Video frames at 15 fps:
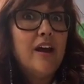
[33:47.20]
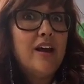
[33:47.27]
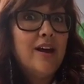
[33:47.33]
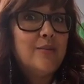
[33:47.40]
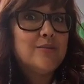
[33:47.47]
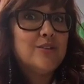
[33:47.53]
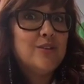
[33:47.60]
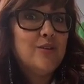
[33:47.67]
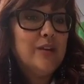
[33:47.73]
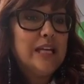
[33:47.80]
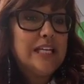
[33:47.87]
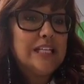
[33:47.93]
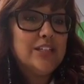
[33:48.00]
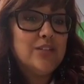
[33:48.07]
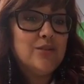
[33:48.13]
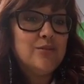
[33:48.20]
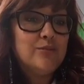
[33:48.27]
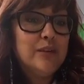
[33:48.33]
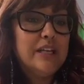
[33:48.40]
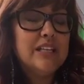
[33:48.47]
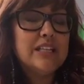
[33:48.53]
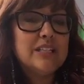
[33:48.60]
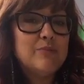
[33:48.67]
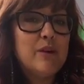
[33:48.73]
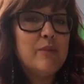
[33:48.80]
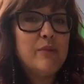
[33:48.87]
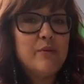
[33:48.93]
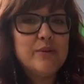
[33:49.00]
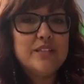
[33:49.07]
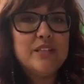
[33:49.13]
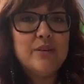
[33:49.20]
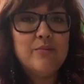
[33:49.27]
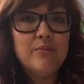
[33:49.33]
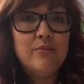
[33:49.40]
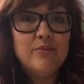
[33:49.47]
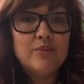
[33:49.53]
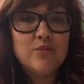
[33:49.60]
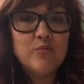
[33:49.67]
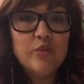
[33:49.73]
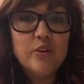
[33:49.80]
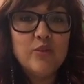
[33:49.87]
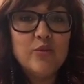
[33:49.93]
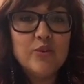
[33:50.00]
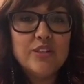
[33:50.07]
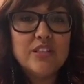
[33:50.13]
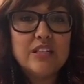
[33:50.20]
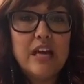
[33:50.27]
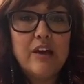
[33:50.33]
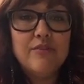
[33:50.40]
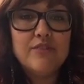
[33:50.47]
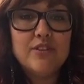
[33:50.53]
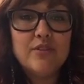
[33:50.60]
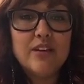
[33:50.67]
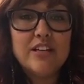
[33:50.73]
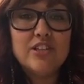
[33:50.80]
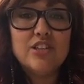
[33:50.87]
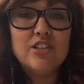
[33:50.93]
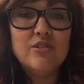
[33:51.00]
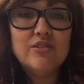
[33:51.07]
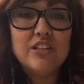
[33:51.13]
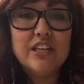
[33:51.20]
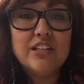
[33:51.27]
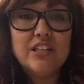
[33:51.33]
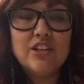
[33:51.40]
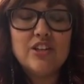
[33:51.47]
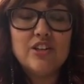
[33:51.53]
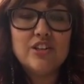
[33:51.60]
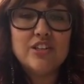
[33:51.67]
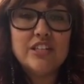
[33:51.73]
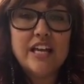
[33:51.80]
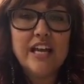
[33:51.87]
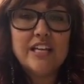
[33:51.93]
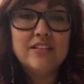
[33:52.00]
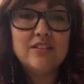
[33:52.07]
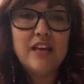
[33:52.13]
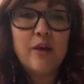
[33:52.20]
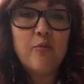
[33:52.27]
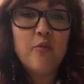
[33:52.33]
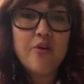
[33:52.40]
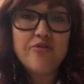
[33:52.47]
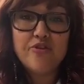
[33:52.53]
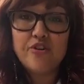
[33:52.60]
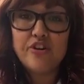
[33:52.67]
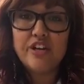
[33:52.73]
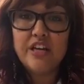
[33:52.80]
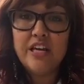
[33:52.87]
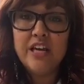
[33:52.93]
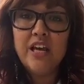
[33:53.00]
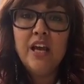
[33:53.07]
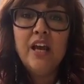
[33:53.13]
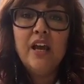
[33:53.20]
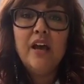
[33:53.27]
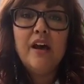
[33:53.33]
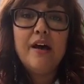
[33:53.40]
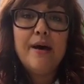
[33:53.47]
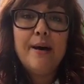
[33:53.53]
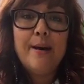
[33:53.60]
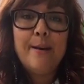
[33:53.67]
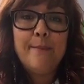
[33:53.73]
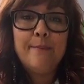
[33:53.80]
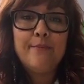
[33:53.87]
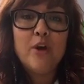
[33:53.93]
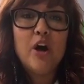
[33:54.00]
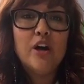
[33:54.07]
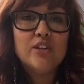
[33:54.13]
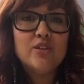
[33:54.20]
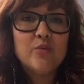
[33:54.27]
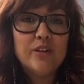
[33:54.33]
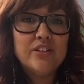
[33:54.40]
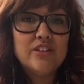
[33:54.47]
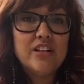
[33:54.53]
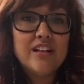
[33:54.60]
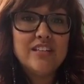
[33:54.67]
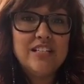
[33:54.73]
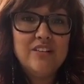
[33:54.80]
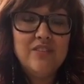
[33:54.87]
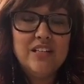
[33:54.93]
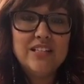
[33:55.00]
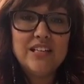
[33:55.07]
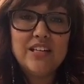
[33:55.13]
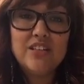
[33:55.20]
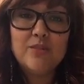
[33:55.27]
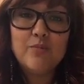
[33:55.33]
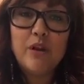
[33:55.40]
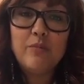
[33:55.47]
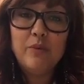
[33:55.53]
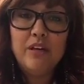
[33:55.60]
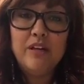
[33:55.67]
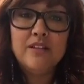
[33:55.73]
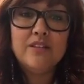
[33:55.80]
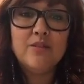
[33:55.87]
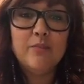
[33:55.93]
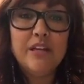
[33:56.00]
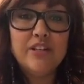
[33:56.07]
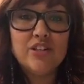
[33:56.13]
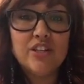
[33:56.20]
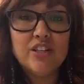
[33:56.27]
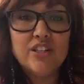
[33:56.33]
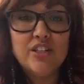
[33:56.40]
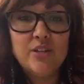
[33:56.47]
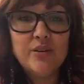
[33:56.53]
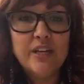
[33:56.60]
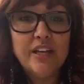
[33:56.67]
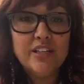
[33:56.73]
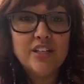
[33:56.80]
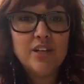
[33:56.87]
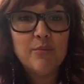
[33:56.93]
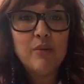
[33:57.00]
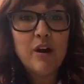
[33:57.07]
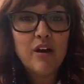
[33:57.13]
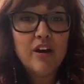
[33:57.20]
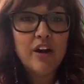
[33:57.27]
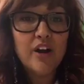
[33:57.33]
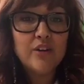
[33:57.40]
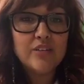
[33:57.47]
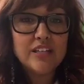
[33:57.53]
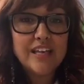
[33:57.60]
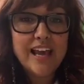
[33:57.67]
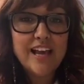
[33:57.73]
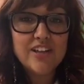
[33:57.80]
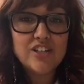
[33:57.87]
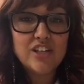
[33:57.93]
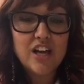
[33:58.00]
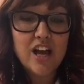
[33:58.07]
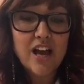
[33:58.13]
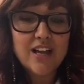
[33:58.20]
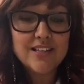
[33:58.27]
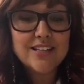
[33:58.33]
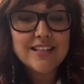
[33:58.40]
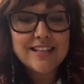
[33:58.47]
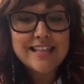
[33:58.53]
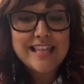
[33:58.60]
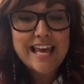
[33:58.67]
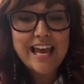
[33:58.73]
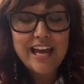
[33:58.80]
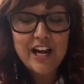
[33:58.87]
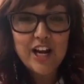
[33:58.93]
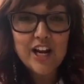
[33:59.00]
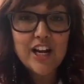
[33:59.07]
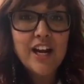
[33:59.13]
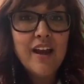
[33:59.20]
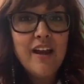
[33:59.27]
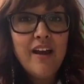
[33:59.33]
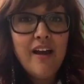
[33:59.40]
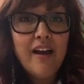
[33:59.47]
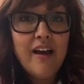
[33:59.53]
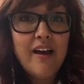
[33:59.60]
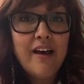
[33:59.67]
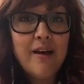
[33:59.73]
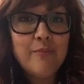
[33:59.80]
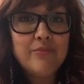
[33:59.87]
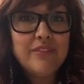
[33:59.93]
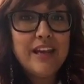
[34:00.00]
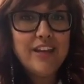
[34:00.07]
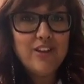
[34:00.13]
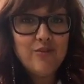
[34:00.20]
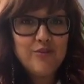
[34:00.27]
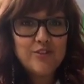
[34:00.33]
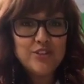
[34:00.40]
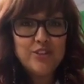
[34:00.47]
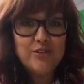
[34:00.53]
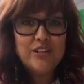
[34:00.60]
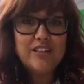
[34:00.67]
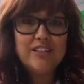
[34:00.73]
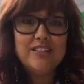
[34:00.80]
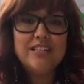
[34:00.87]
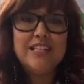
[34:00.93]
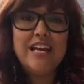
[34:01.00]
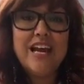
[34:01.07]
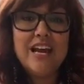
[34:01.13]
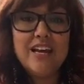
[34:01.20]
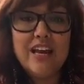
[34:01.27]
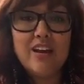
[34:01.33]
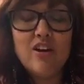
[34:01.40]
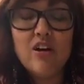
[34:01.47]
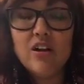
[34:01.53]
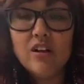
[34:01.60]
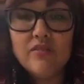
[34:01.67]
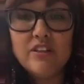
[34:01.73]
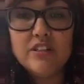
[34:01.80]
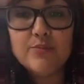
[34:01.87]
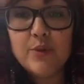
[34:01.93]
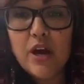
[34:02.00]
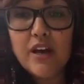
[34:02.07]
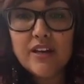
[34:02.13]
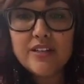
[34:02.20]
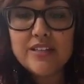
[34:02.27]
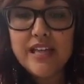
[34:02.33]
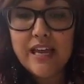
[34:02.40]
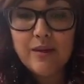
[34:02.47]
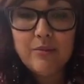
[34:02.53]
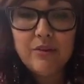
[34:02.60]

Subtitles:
So we get to experiment with some real cool stuff. So that's Tuesdays and Thursdays at 1:30 on twitch.tv/shipwreckbeads. So make sure and tune in tomorrow to catch us there. Thank you for tuning in today. Again, all of these products can be